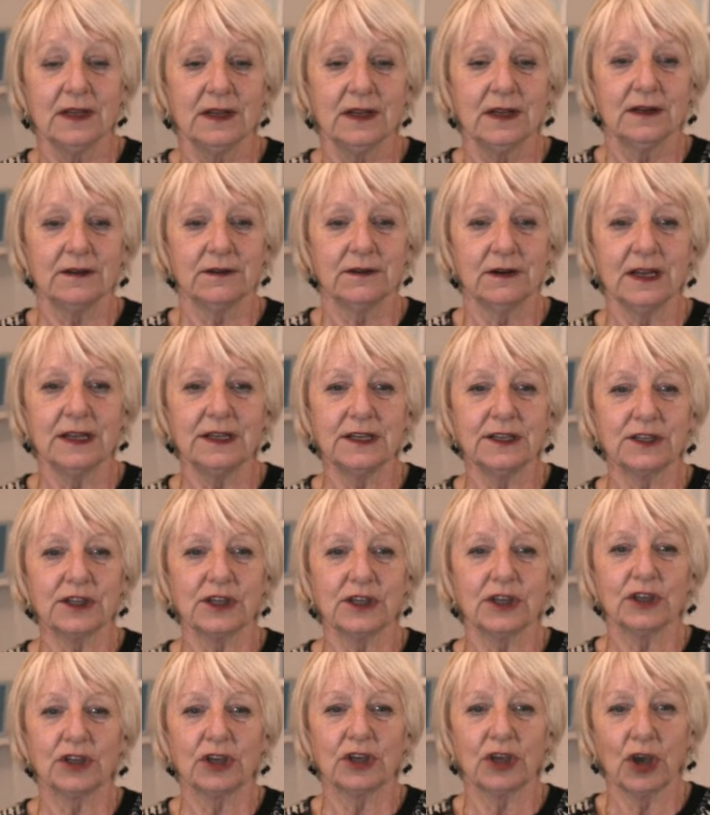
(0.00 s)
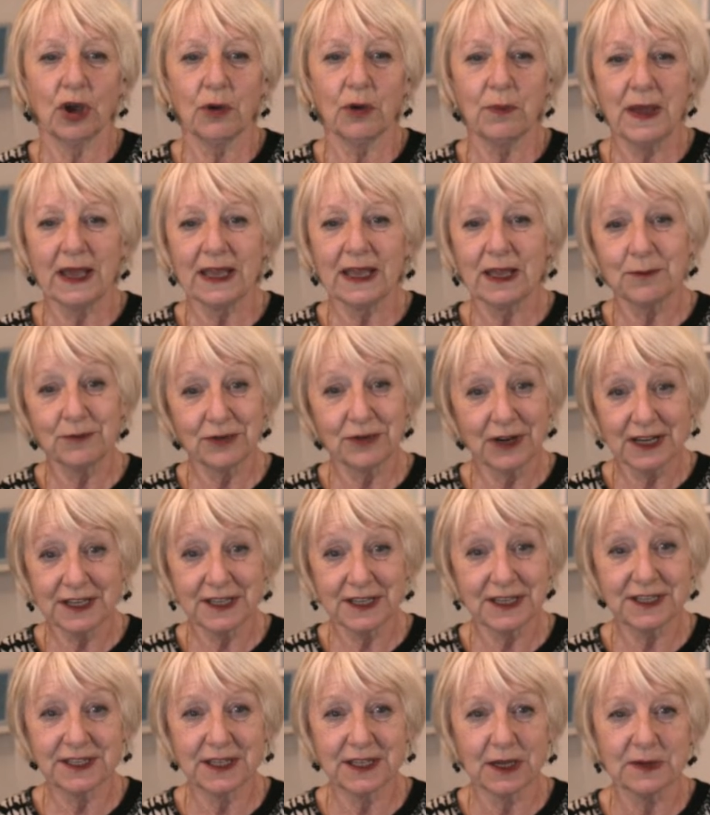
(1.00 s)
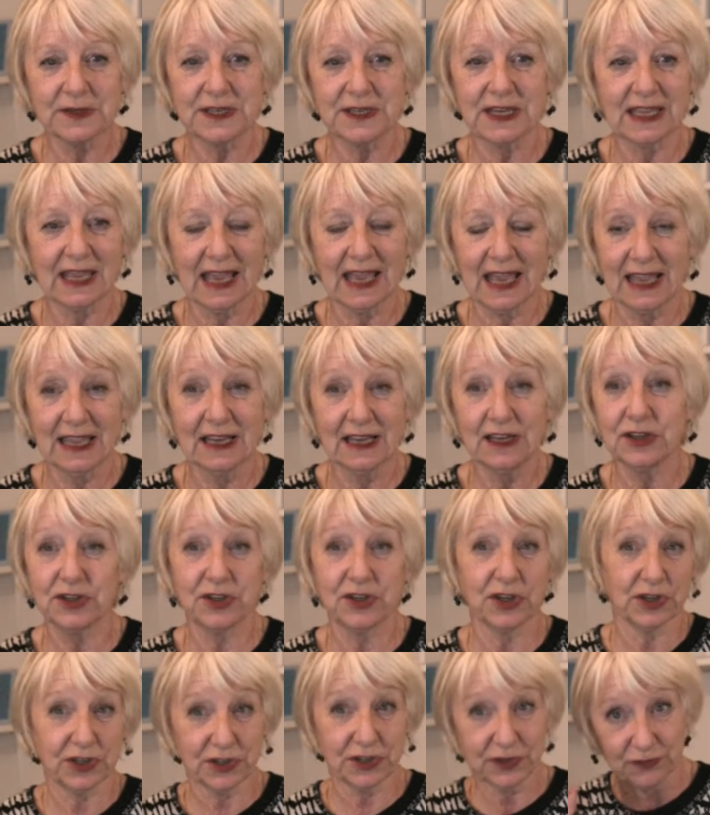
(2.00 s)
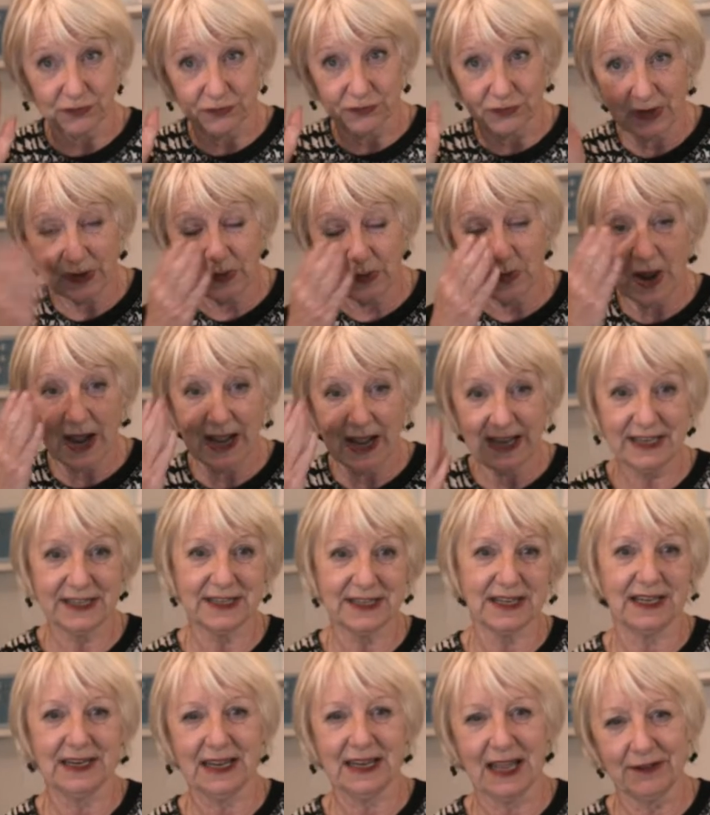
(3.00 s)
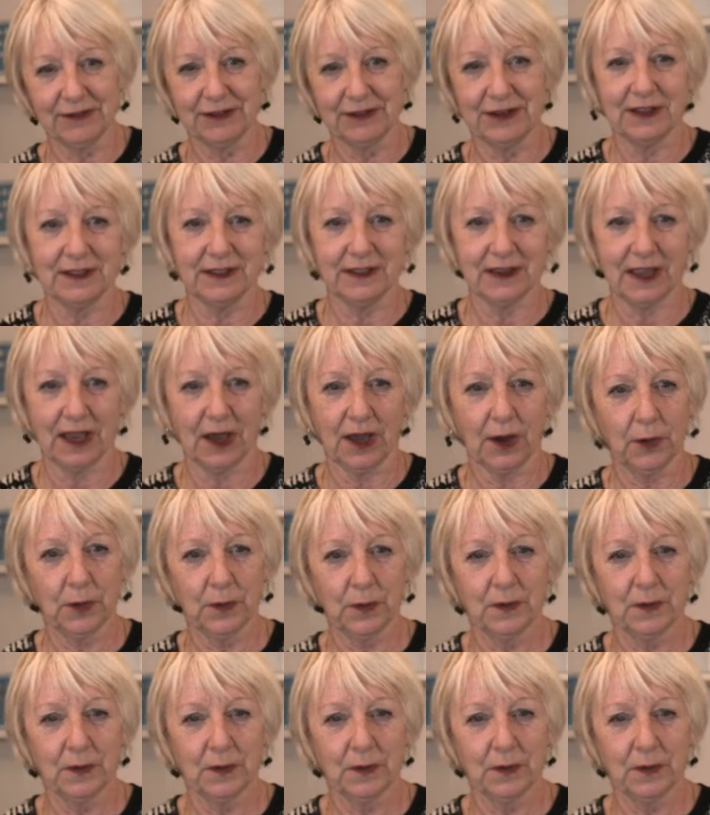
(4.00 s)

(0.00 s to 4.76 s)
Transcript: Right, go back and practice those again. Just rewind and have another go.